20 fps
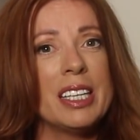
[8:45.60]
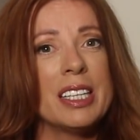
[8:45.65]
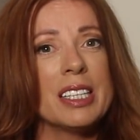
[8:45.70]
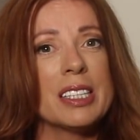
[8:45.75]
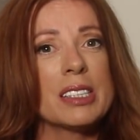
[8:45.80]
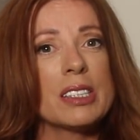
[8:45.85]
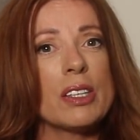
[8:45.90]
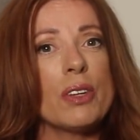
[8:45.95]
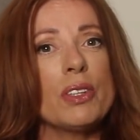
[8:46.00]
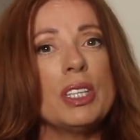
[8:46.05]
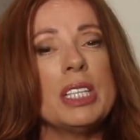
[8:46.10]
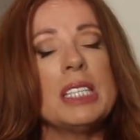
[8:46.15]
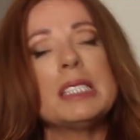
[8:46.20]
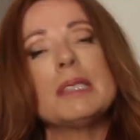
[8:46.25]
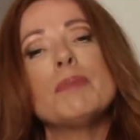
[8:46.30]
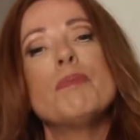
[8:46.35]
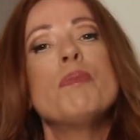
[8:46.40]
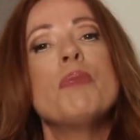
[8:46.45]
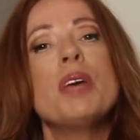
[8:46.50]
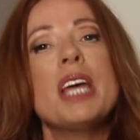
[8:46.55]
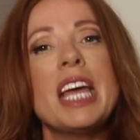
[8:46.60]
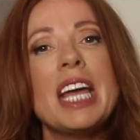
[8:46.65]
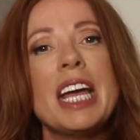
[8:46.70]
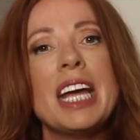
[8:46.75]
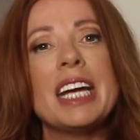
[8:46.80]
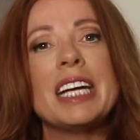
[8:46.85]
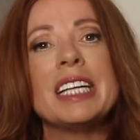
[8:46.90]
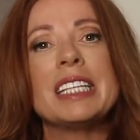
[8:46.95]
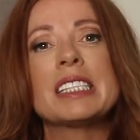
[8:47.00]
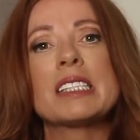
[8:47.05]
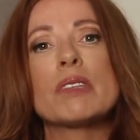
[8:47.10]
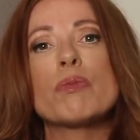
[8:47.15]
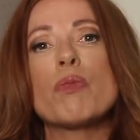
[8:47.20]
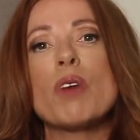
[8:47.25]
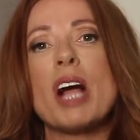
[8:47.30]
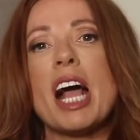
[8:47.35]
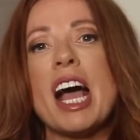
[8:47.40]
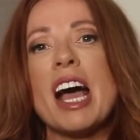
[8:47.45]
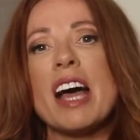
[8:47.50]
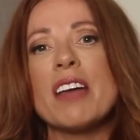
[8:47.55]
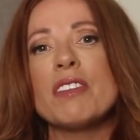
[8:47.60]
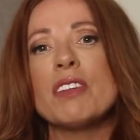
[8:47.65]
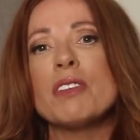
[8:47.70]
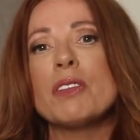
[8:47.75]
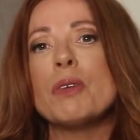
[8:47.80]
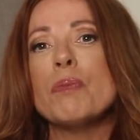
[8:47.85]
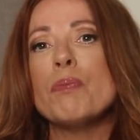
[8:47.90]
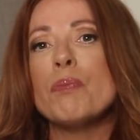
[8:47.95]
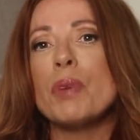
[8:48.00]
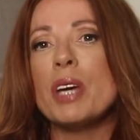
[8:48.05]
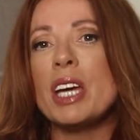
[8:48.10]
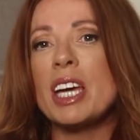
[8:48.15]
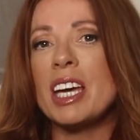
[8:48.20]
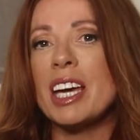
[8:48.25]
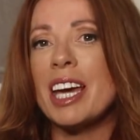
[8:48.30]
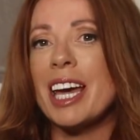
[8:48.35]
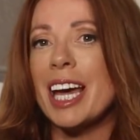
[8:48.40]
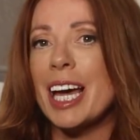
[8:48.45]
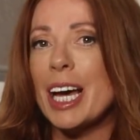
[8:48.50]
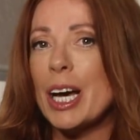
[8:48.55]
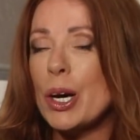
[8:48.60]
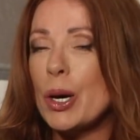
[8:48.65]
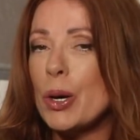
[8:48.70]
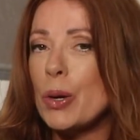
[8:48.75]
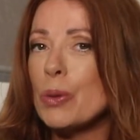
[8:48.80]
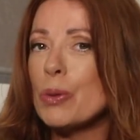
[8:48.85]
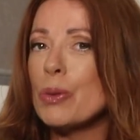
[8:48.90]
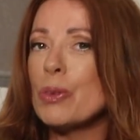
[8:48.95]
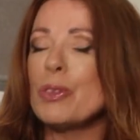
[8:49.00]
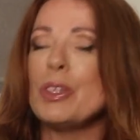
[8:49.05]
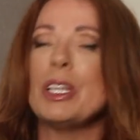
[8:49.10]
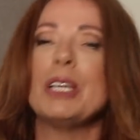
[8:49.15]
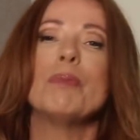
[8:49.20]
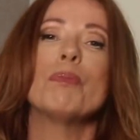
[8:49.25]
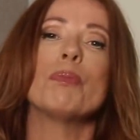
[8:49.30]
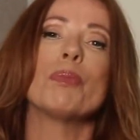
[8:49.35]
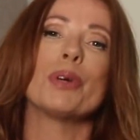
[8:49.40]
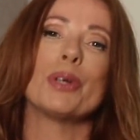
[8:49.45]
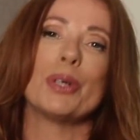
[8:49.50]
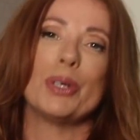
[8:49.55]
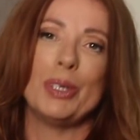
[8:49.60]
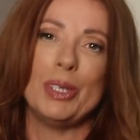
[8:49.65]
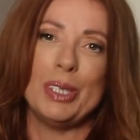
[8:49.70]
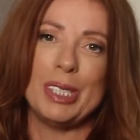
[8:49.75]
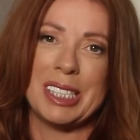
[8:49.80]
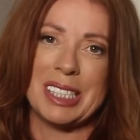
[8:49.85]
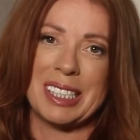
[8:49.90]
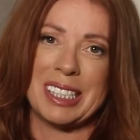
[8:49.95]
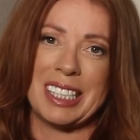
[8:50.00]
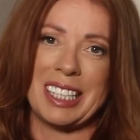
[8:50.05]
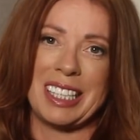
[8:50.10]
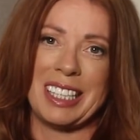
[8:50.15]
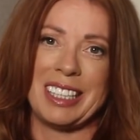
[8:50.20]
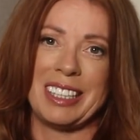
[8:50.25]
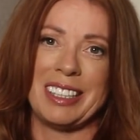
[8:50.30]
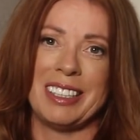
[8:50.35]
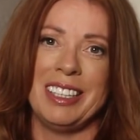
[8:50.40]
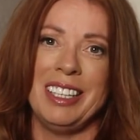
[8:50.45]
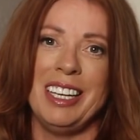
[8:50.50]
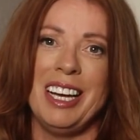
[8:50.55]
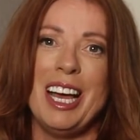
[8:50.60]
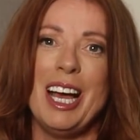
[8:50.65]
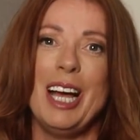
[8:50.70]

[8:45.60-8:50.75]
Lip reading: So this means rather than being a healthy person